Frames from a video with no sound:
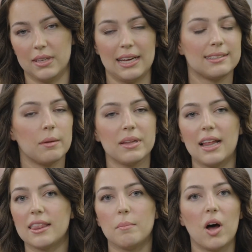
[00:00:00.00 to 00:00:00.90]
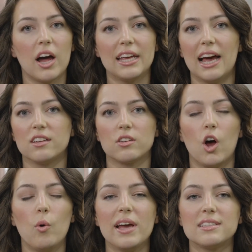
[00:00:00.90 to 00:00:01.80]
It's something that the body has
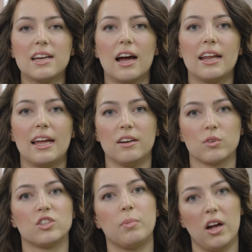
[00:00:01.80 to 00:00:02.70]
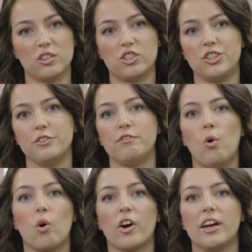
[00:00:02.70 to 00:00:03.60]
always done in response to
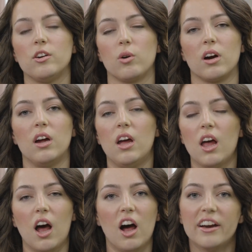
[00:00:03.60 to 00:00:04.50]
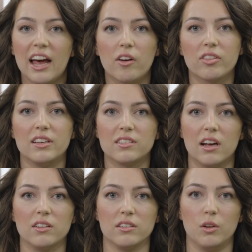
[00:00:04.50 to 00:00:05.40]
foreign or unhealthy
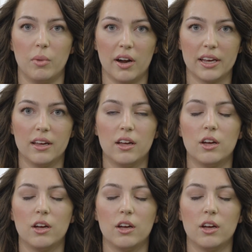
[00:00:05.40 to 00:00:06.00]
cells in the body.